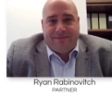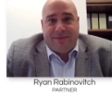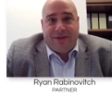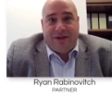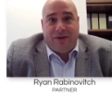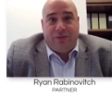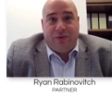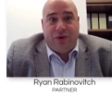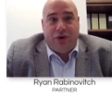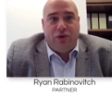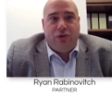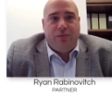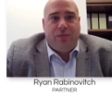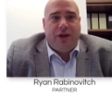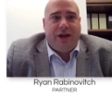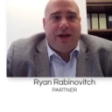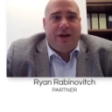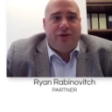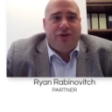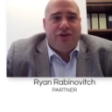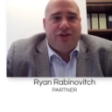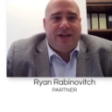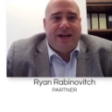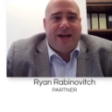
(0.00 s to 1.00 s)
the renewable
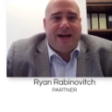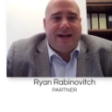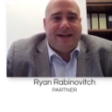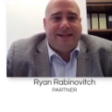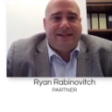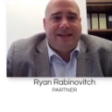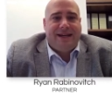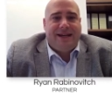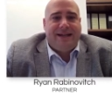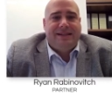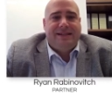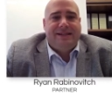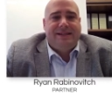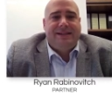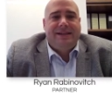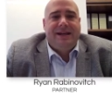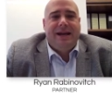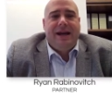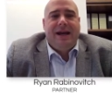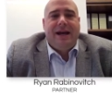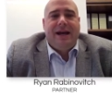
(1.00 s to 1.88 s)
energy assets,